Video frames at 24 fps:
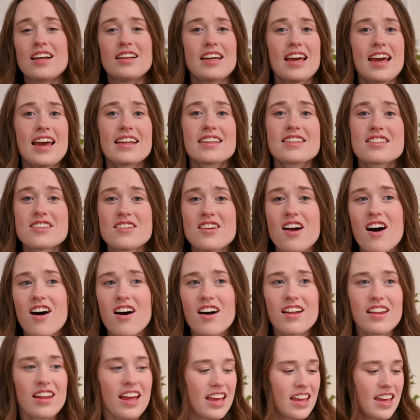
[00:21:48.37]
It's
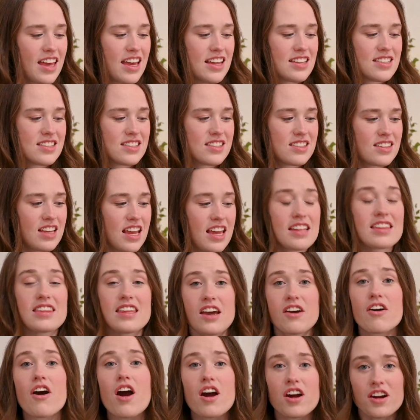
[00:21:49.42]
not like,
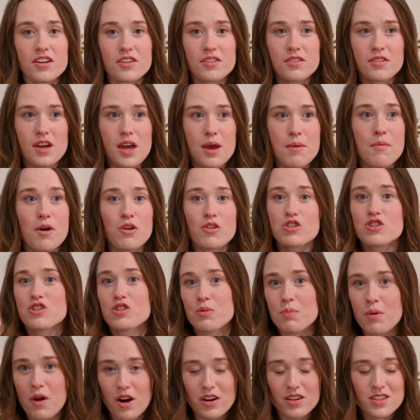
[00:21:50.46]
there are
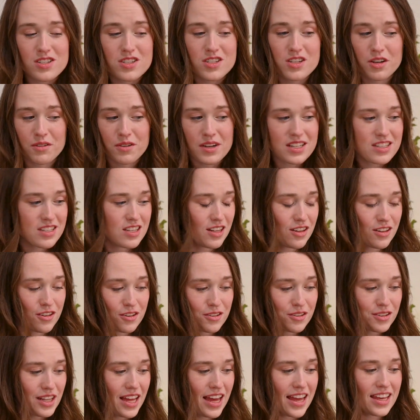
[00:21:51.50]
emotional parts to it
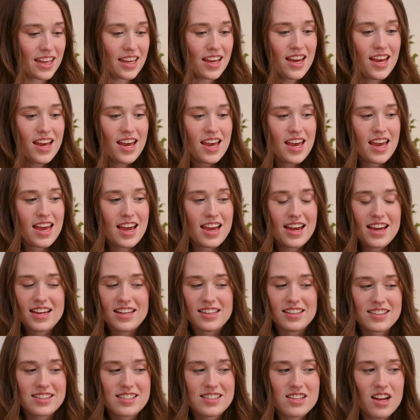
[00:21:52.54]
too, like
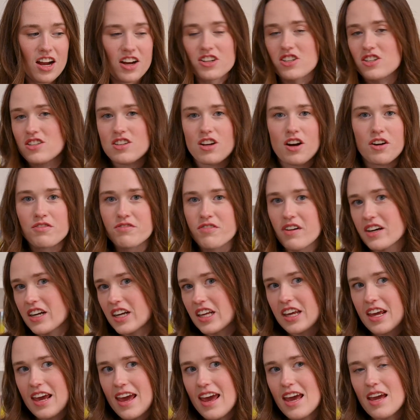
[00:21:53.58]
it's not just all fun
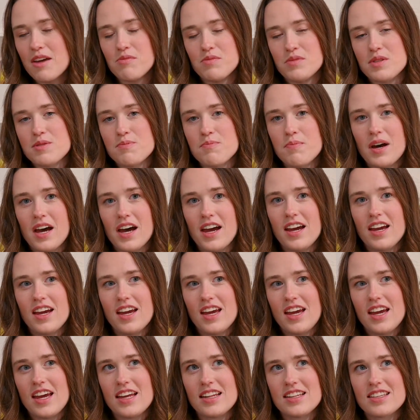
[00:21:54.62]
and games, but
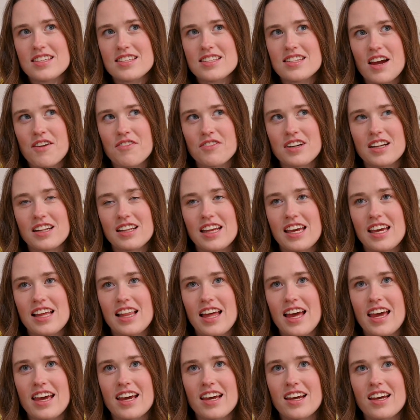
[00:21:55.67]
it's definitely
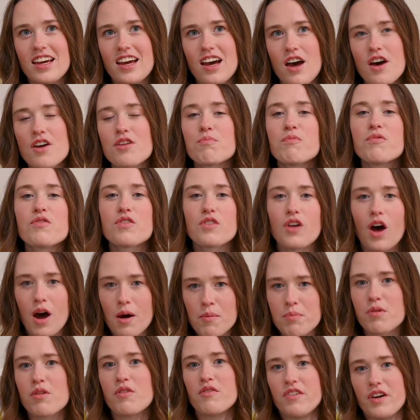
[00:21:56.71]
like a
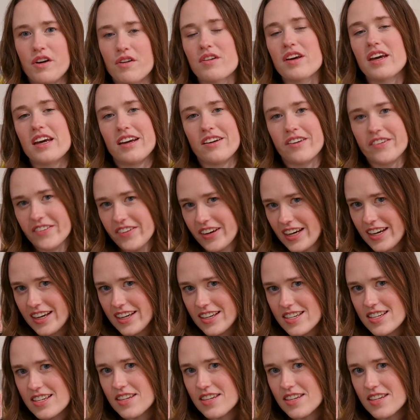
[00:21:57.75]
thought-provoking read.